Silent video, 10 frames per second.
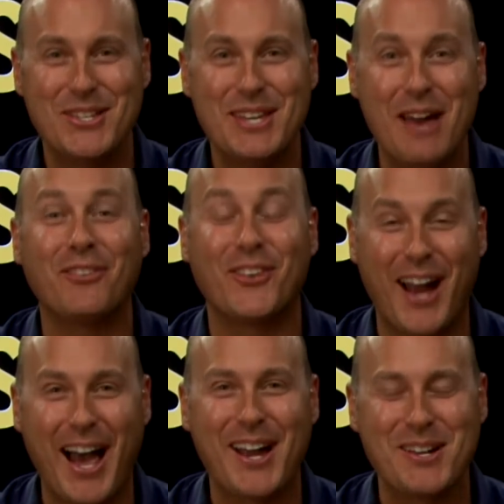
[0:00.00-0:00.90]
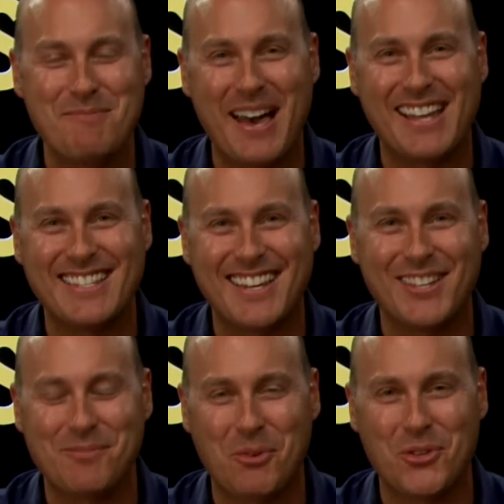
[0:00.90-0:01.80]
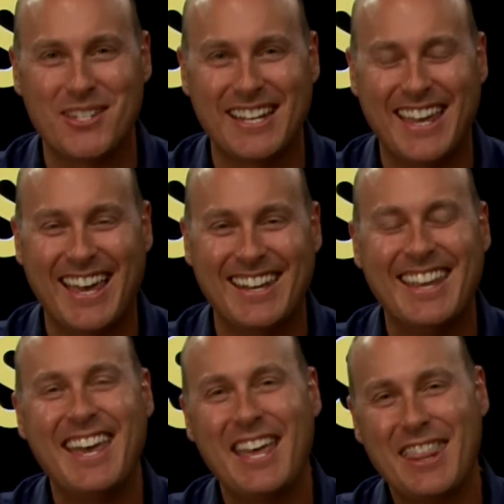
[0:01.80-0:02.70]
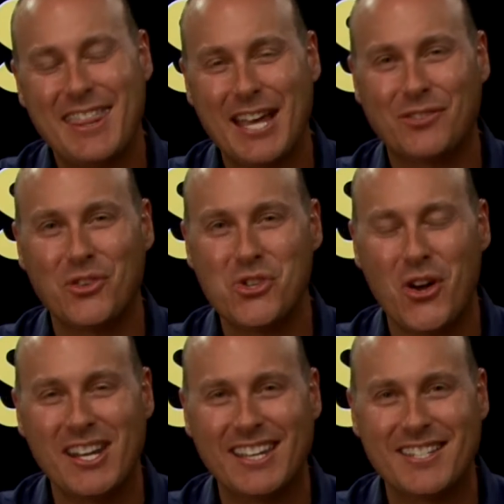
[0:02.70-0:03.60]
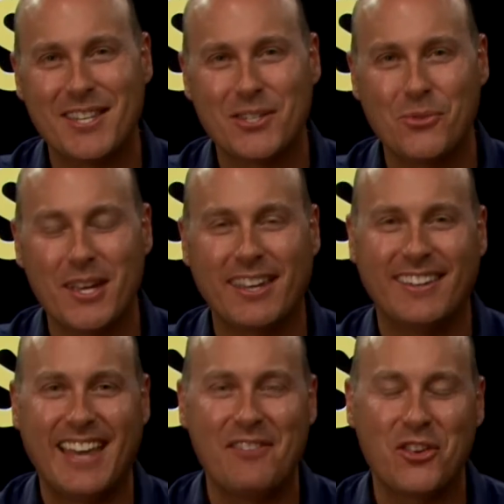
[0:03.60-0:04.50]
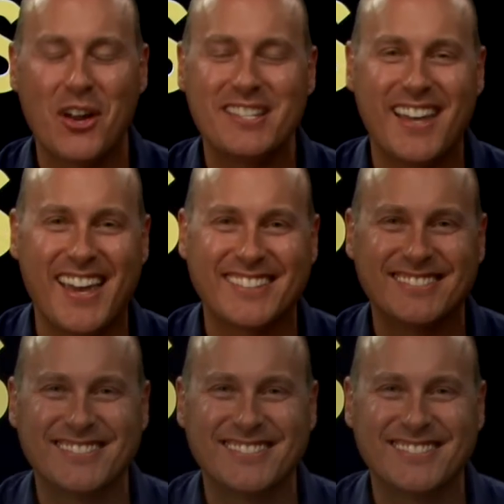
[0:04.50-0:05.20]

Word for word: never hire a bad salesperson again? Thanks for joining us this week. Have a great day.